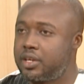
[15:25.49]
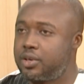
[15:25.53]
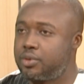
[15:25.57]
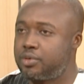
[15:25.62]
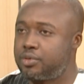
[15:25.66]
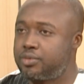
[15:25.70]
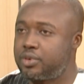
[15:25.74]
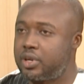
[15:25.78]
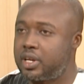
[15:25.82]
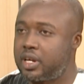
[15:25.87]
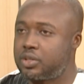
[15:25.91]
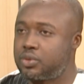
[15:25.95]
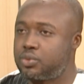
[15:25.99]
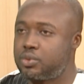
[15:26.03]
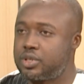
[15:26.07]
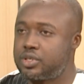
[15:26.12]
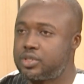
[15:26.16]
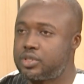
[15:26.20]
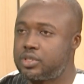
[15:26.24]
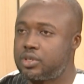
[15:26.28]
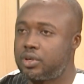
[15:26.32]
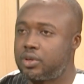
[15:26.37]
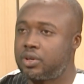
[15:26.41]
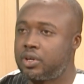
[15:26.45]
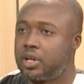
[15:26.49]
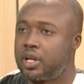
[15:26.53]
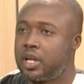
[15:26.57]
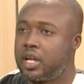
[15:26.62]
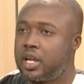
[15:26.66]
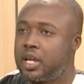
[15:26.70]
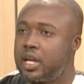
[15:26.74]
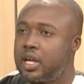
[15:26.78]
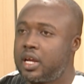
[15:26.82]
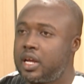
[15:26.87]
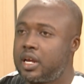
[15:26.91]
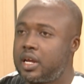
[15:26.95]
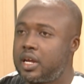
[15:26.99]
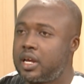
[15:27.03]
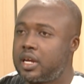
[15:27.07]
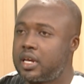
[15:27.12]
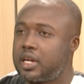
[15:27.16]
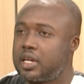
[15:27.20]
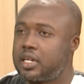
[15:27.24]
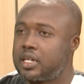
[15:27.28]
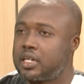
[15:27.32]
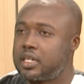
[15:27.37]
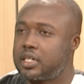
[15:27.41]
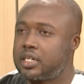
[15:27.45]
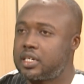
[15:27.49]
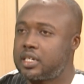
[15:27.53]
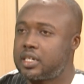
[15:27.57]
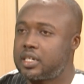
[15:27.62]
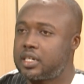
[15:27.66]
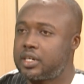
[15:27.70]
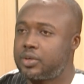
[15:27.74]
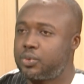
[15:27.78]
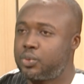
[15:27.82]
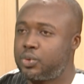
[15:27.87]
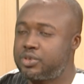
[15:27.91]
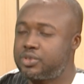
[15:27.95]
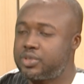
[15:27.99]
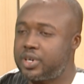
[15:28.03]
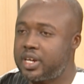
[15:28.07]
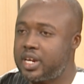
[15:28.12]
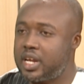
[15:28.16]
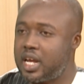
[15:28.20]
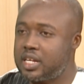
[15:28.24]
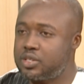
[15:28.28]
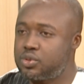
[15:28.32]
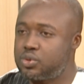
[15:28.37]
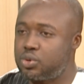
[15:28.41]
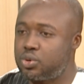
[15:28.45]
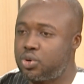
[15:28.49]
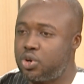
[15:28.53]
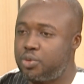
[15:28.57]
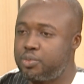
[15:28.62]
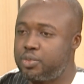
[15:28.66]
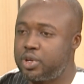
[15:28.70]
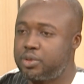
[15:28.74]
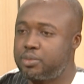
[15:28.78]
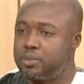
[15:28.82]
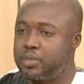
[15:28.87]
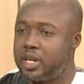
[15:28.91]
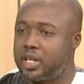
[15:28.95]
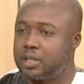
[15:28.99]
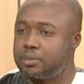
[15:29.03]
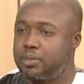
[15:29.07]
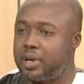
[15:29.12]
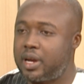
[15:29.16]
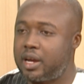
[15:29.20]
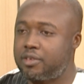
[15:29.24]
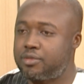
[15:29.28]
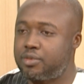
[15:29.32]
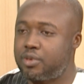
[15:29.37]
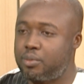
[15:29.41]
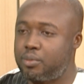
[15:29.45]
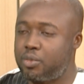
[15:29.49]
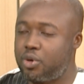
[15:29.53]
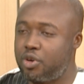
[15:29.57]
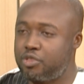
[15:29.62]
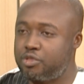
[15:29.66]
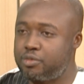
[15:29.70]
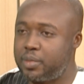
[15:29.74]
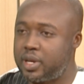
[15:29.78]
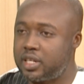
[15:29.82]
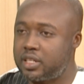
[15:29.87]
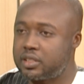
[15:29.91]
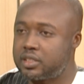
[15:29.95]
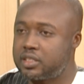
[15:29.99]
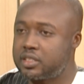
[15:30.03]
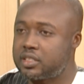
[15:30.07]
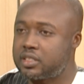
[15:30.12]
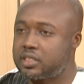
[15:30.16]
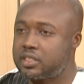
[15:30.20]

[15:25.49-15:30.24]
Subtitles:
for that question. With regards to commitment from government,